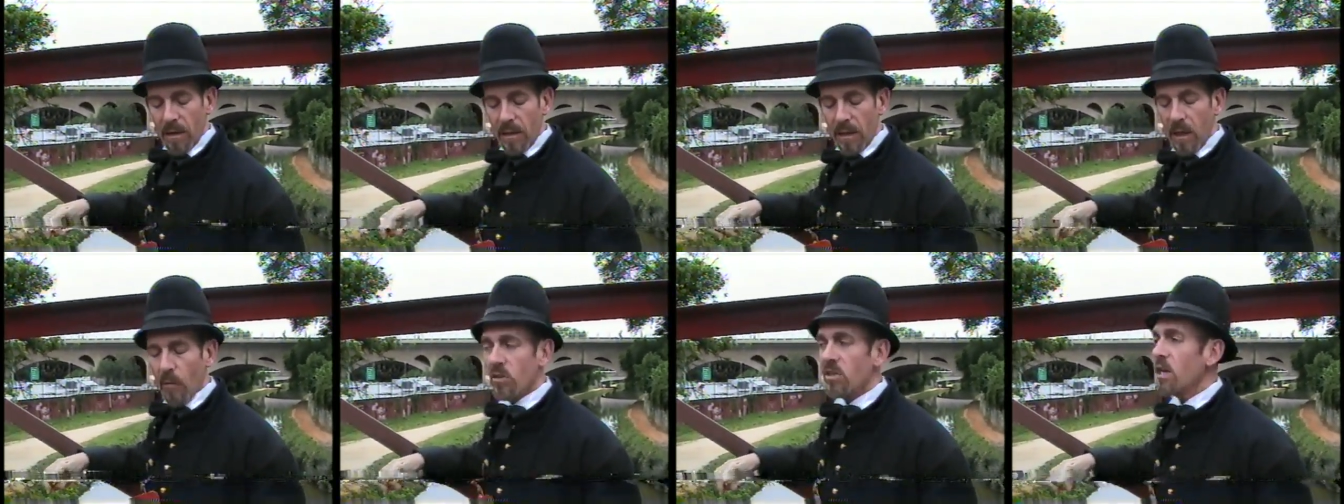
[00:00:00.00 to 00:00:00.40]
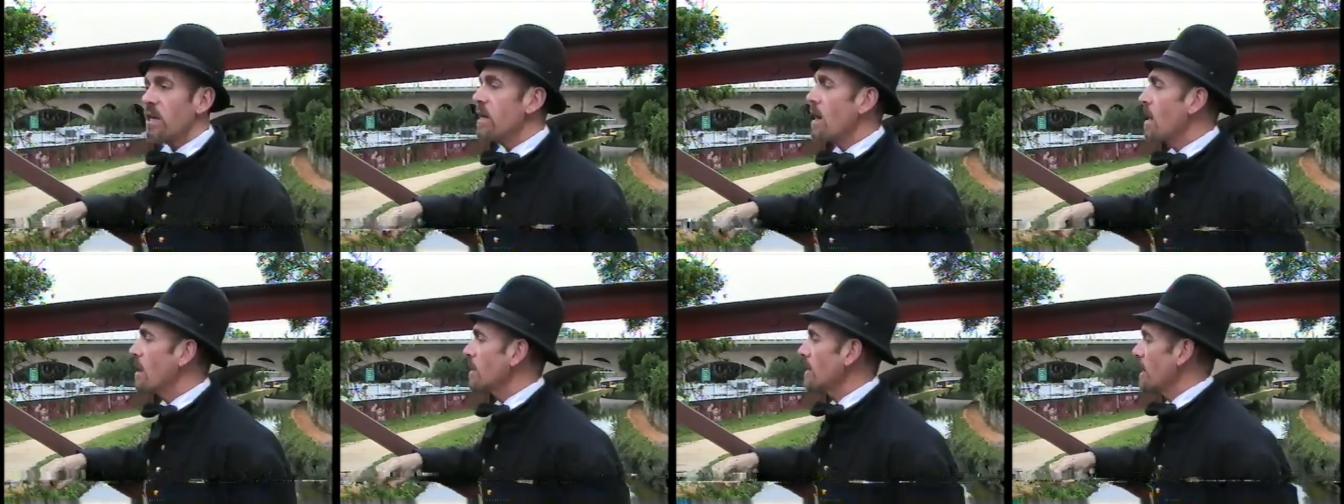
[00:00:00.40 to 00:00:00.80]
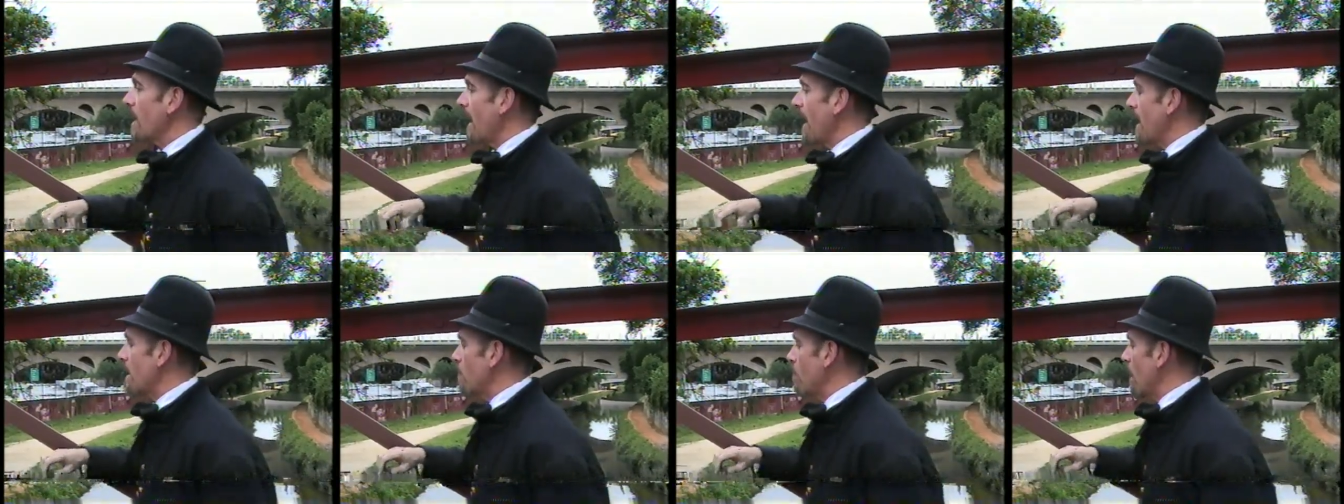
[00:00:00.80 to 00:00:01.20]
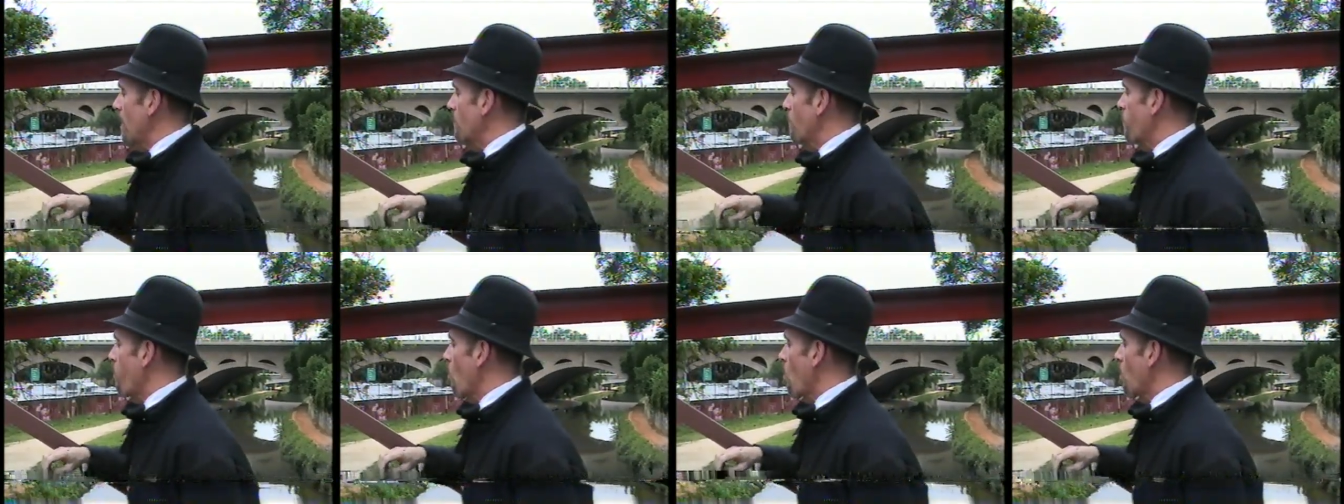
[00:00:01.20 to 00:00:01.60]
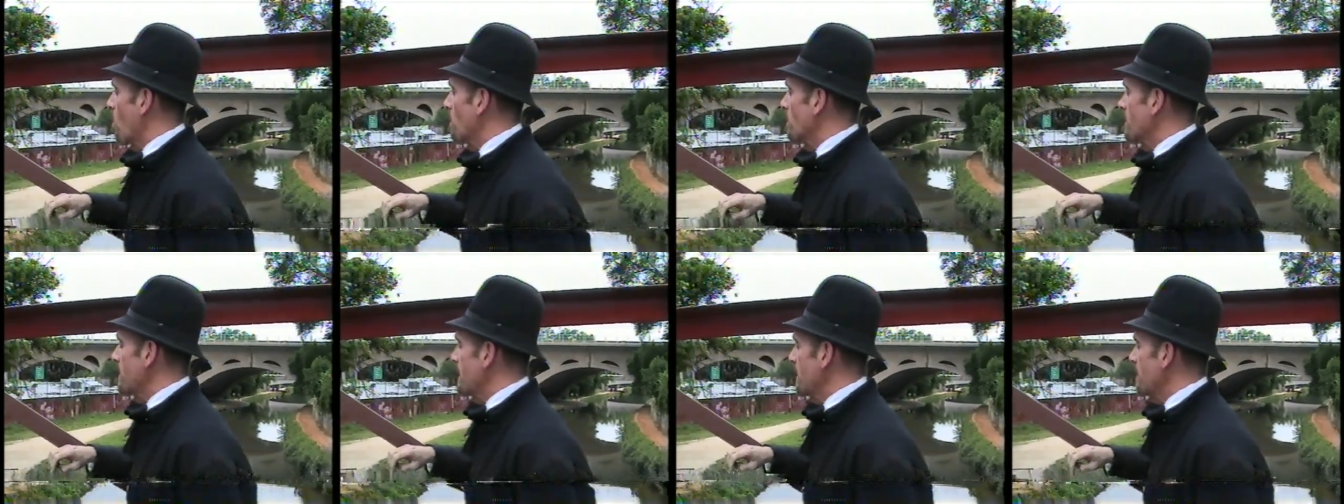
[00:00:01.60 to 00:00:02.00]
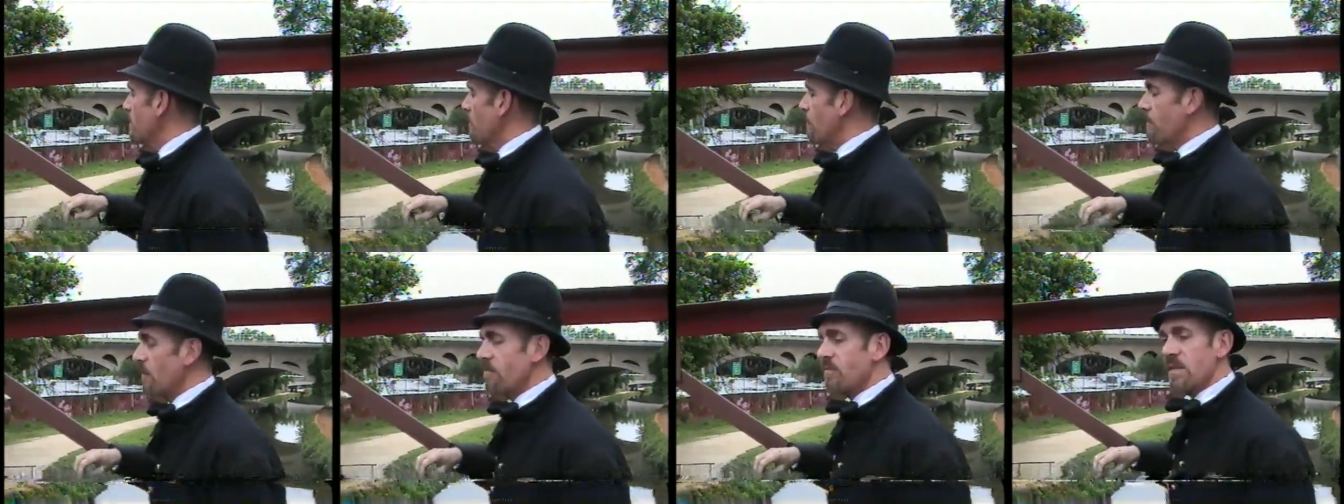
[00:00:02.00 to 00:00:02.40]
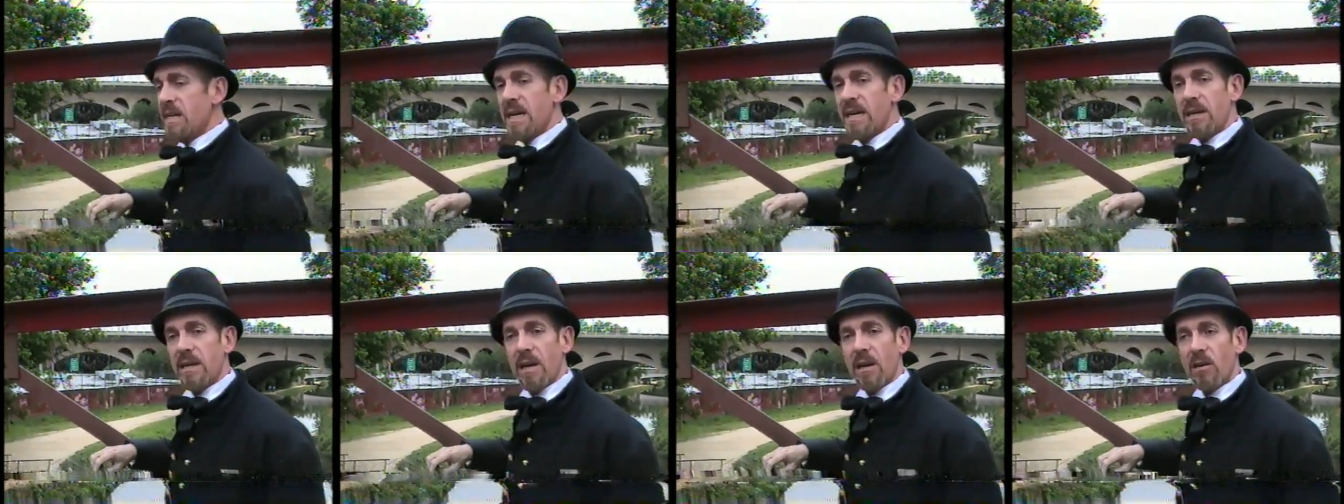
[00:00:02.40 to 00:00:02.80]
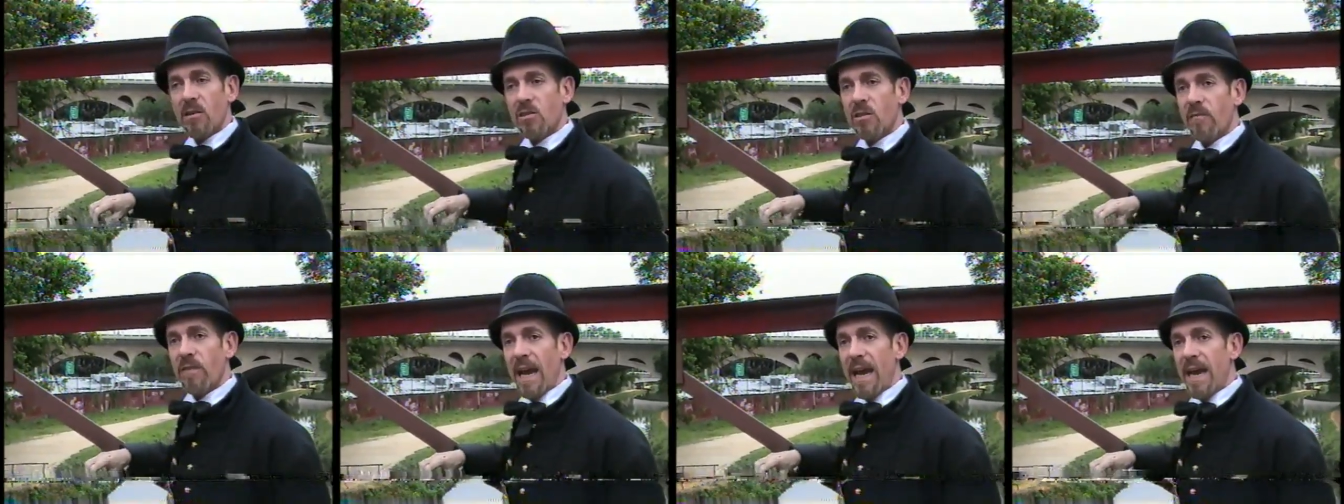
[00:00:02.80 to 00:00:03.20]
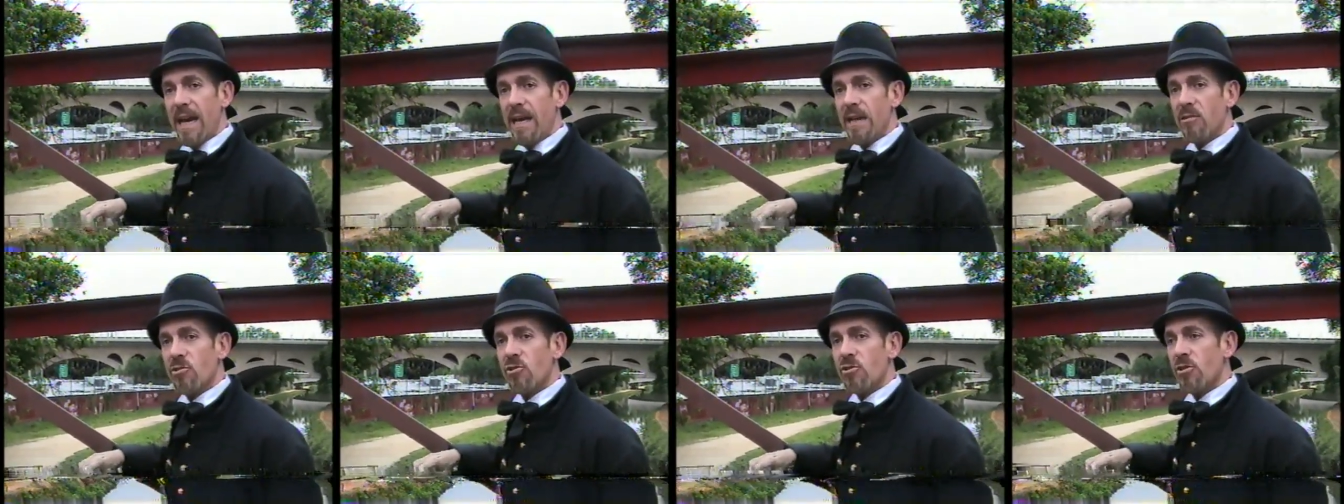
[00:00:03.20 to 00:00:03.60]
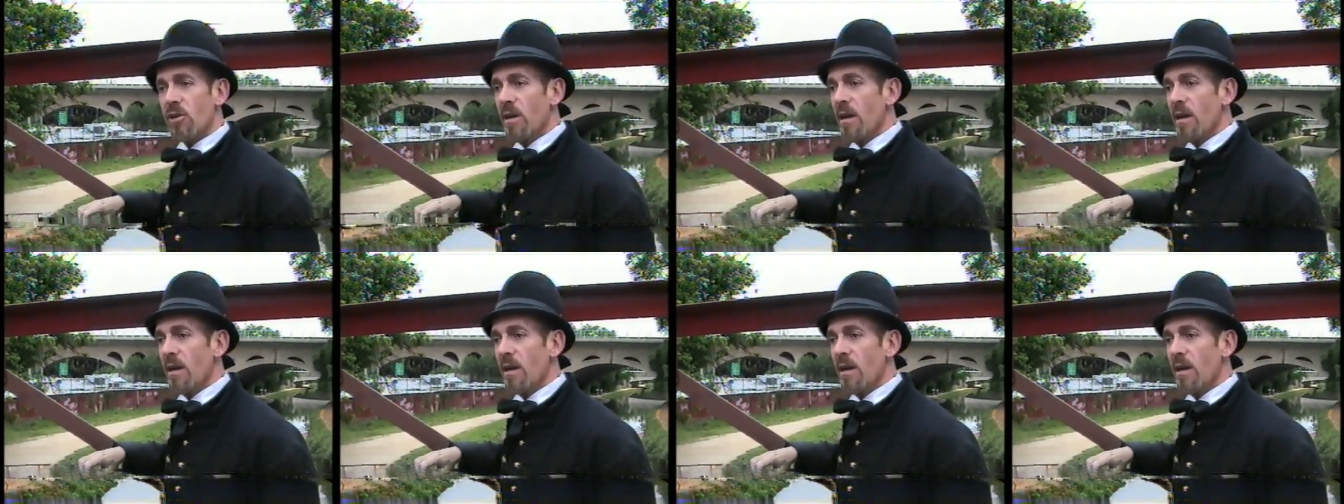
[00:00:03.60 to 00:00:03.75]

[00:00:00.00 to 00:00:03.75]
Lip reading: There was a young lad about 14 to 15 years of age